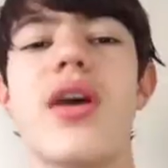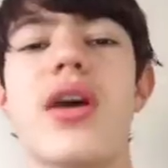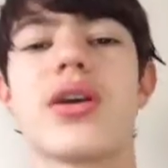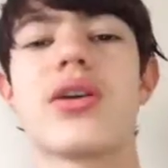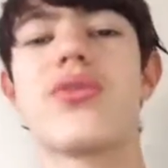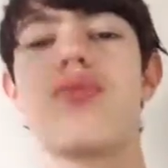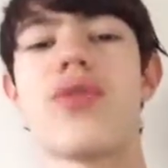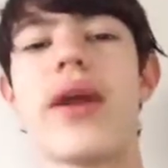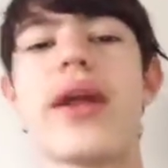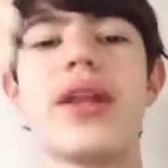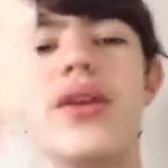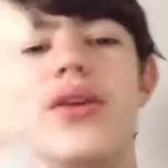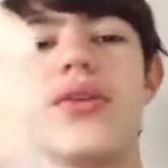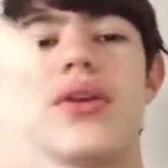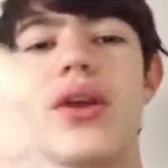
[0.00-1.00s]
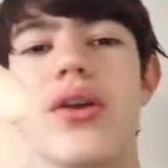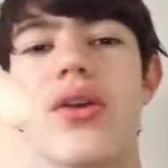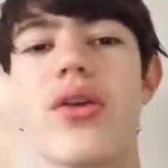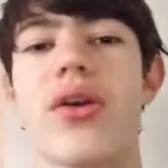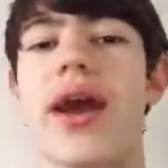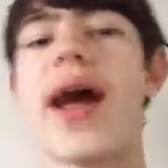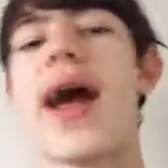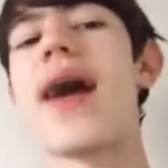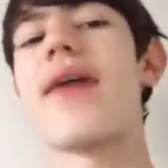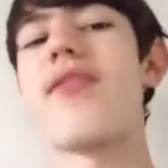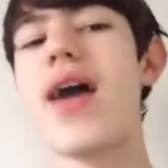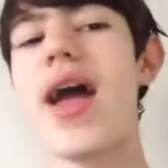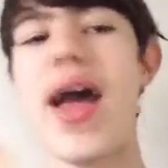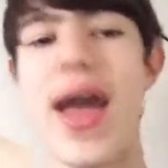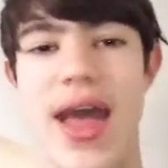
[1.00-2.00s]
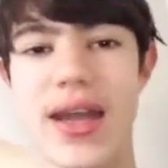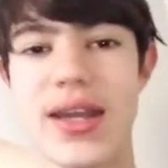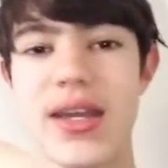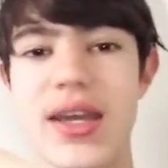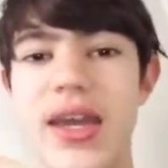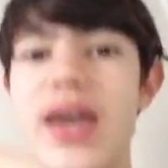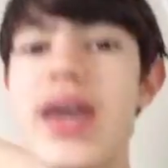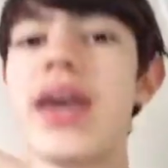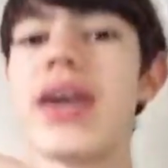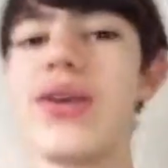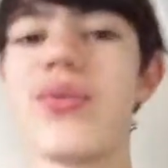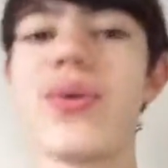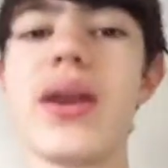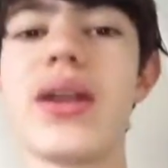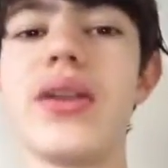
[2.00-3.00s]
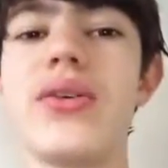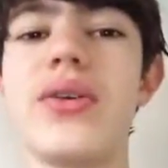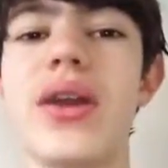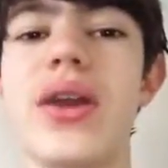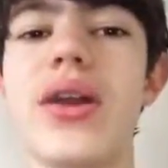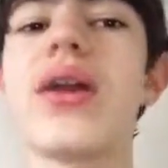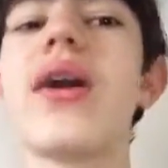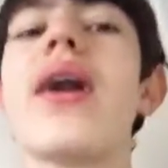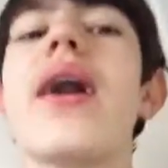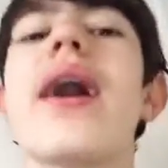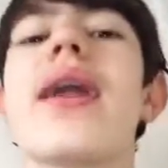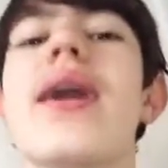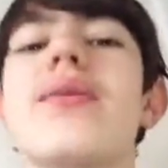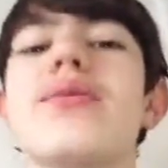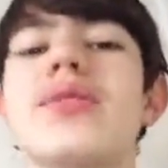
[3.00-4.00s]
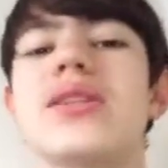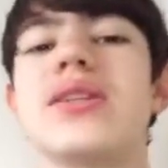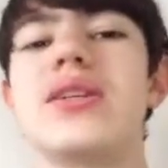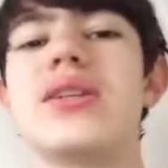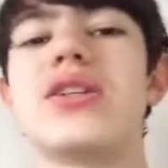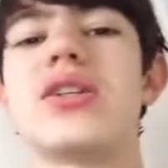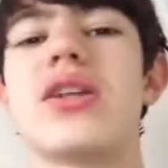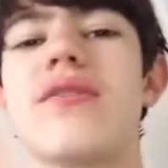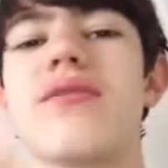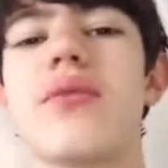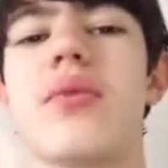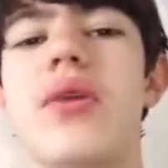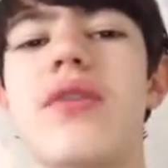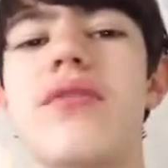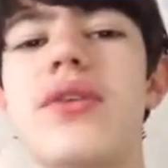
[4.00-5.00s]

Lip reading: a great new year, or have had a great new year, and I will see each and every one